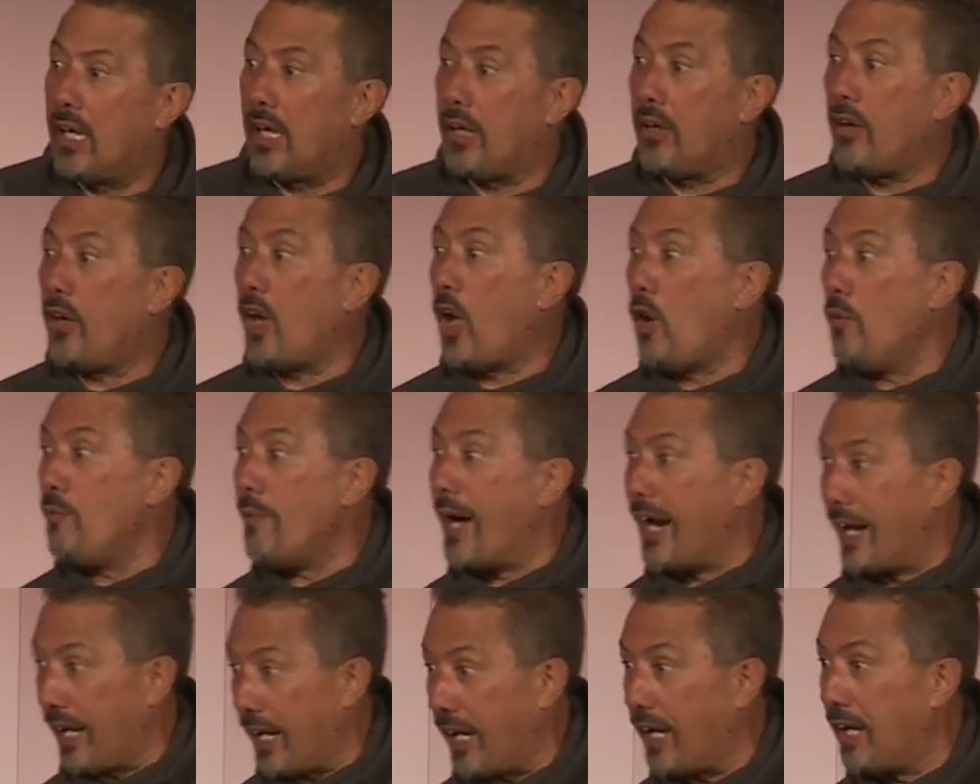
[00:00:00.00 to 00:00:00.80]
no
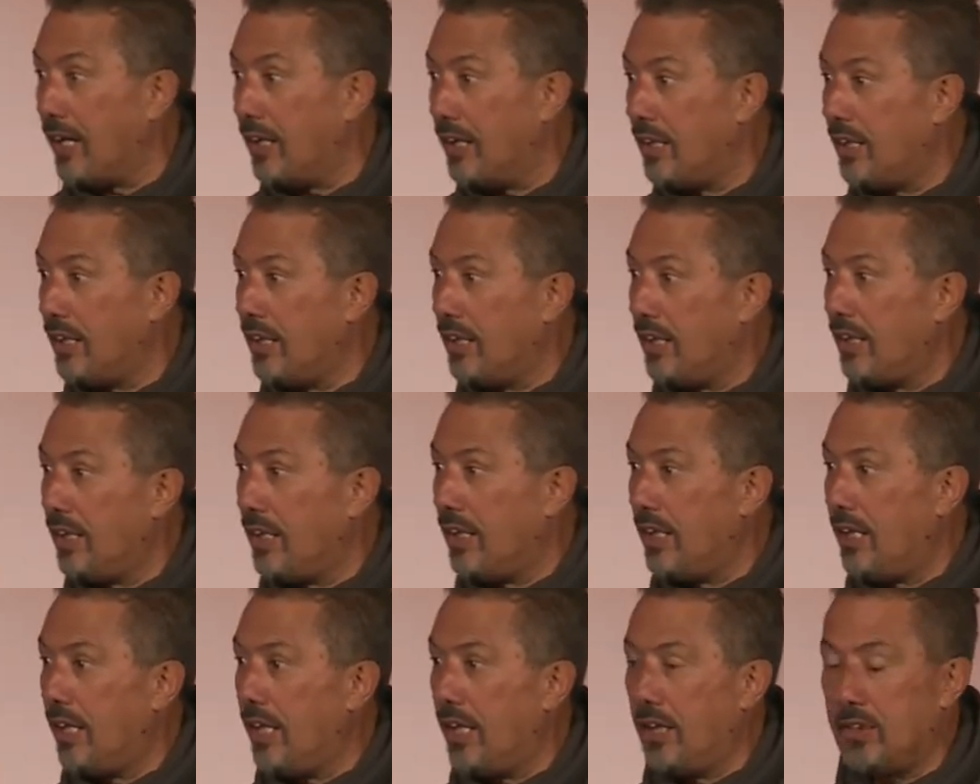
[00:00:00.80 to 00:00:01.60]
money.
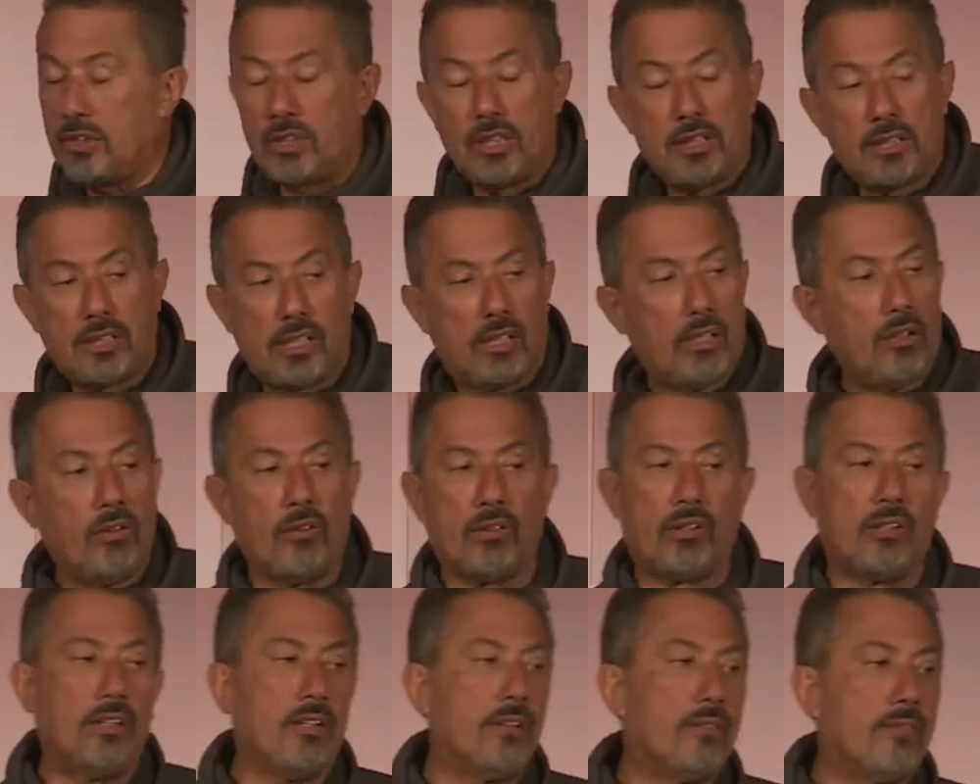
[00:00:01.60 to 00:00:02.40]
And she said, look,